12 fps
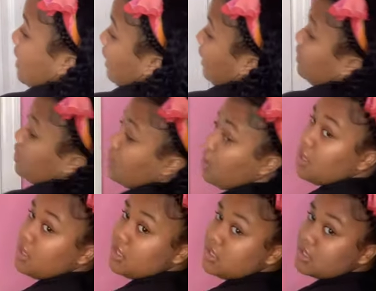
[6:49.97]
at
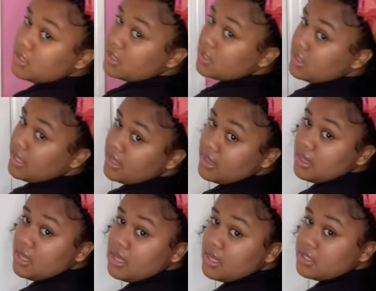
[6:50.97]
all. It just looks like
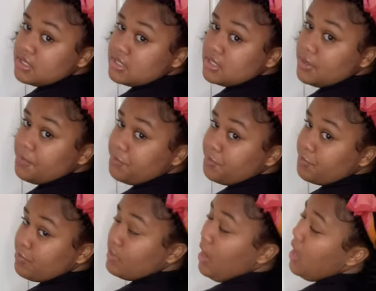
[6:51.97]
this,
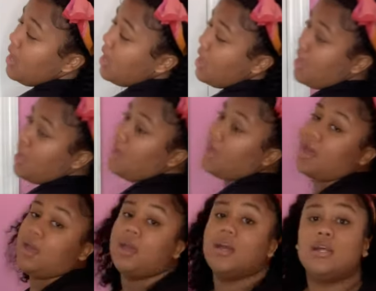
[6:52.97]

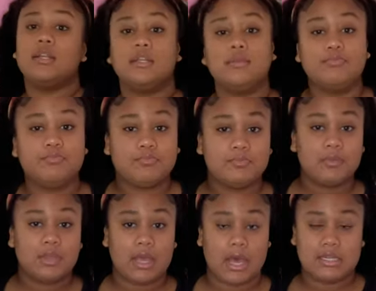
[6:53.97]
and
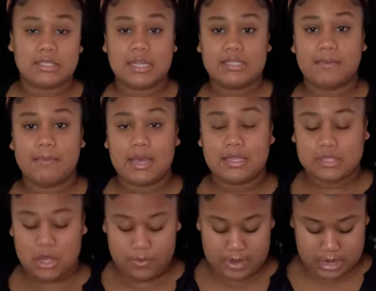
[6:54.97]
yeah, it just has the buttons
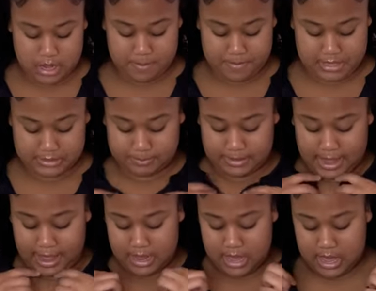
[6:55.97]
going on. It's
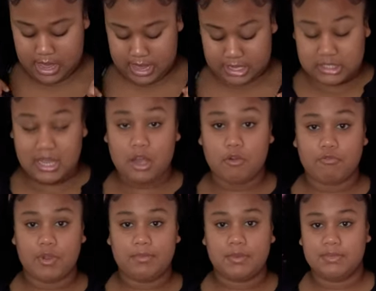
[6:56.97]
black, it's like a
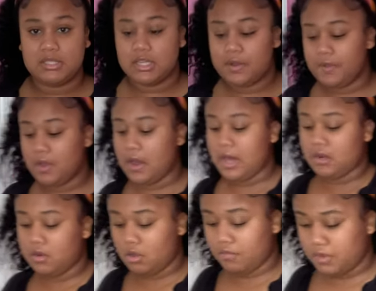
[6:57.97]
ribbed material. I
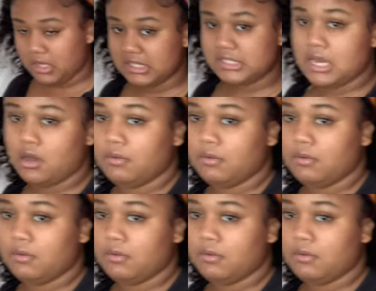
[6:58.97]
don't know if you can tell,